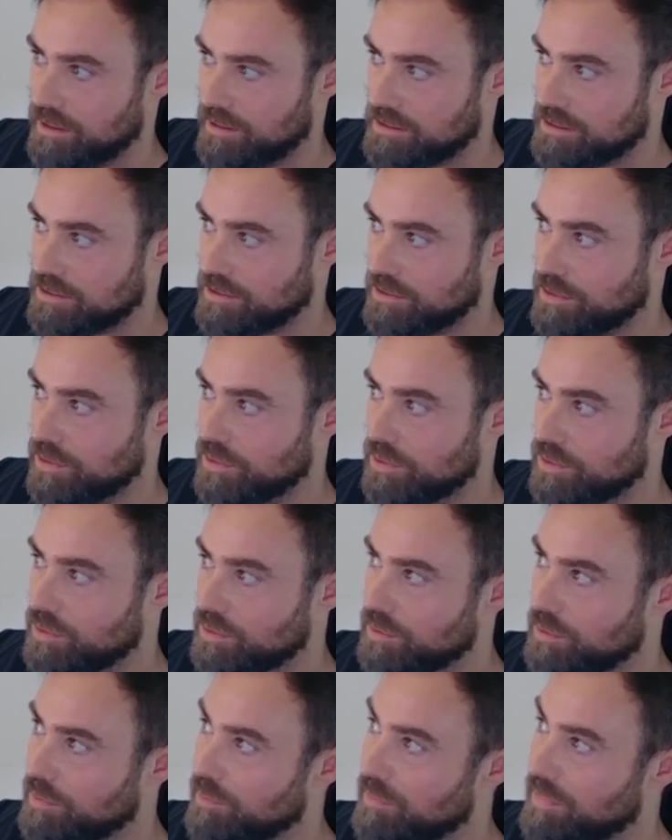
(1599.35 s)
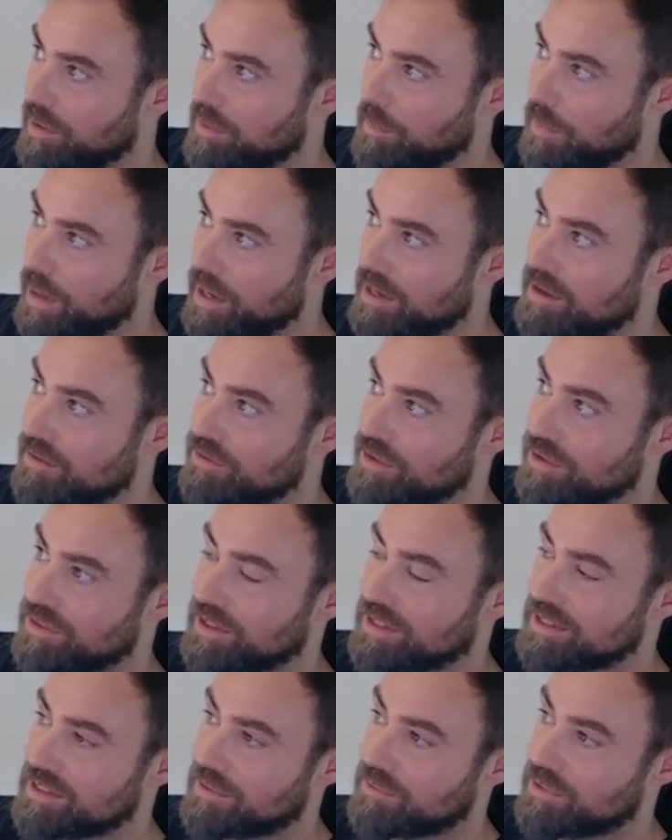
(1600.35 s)
So many of the
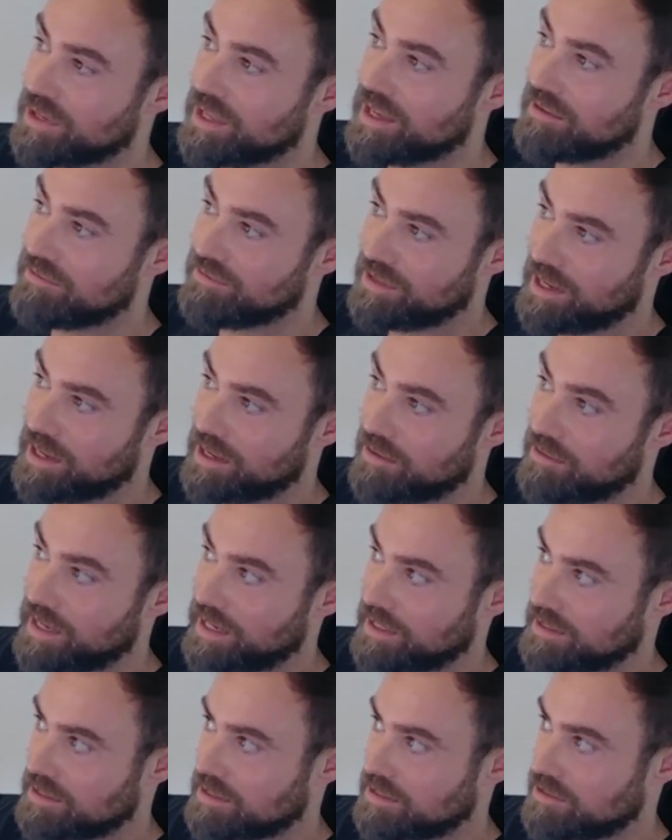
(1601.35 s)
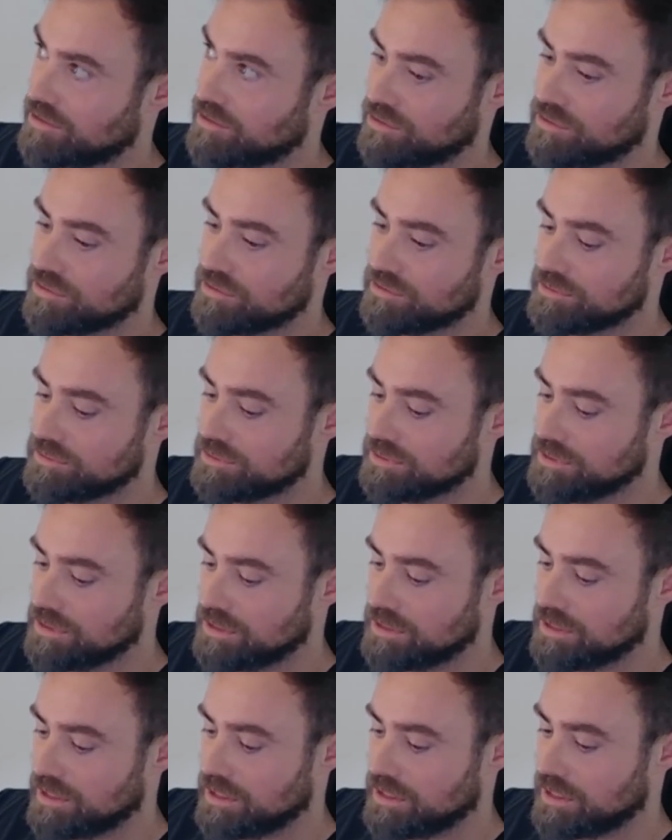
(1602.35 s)
things that we have now access to,
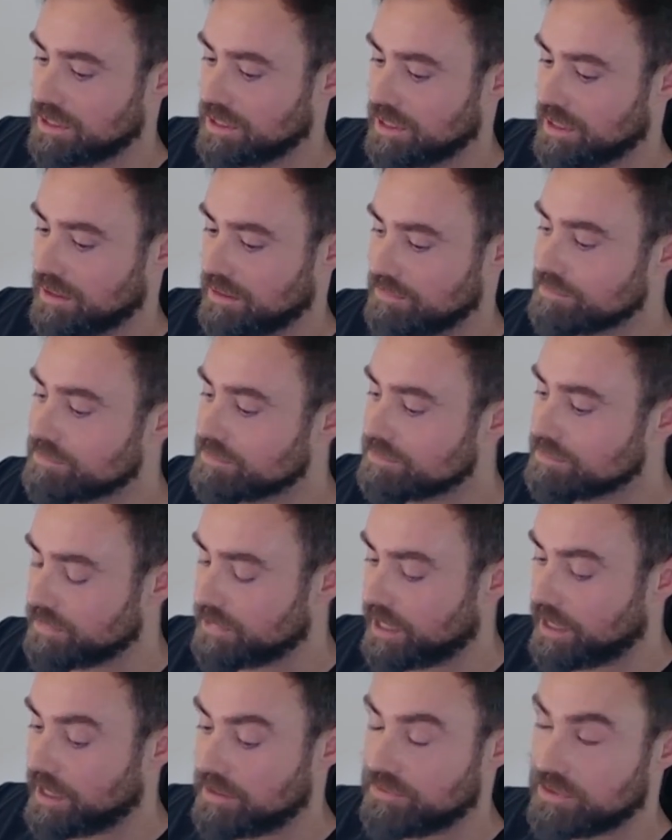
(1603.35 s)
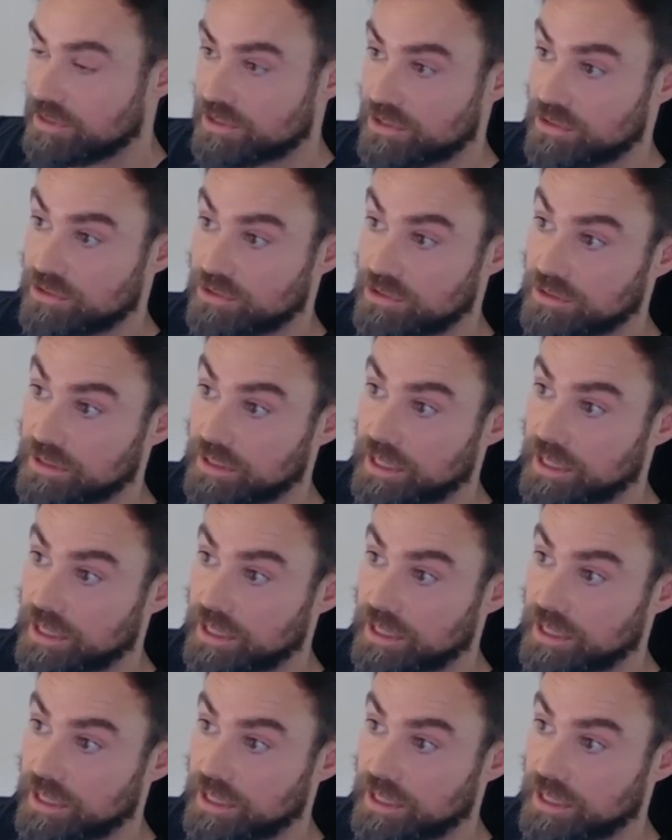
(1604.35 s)
they have a certain